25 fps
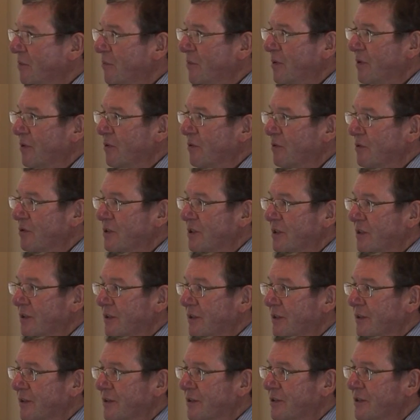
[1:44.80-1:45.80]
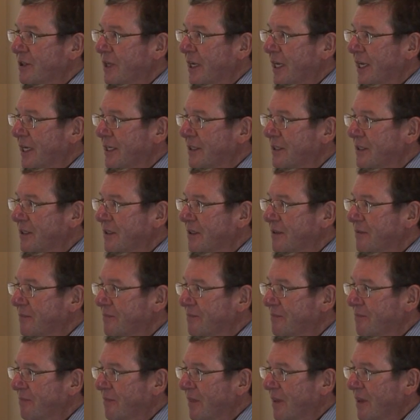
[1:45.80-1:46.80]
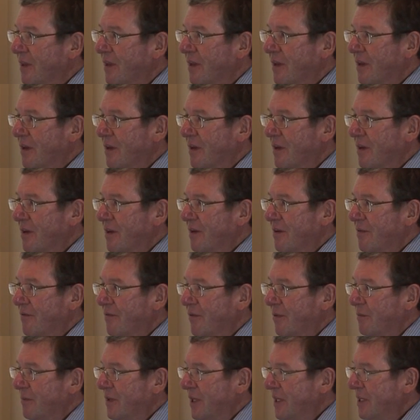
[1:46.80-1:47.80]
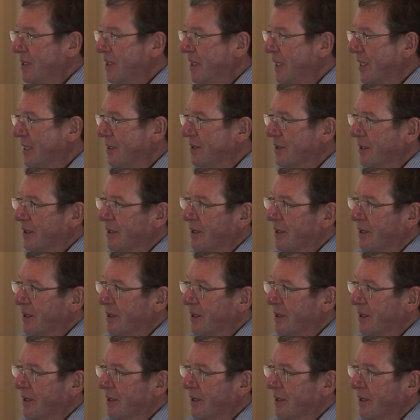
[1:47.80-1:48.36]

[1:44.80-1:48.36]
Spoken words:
with all cylinders selected. From the indicator